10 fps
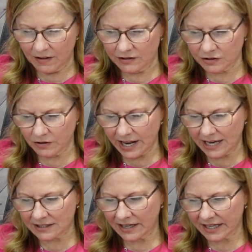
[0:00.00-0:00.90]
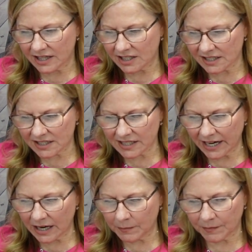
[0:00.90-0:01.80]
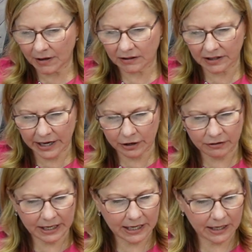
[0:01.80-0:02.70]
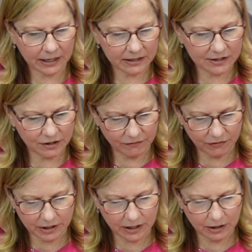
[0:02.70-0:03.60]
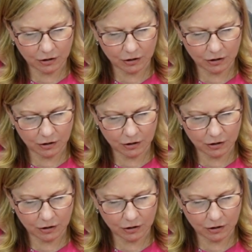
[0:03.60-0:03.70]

so it has like the stamp, lettering, different,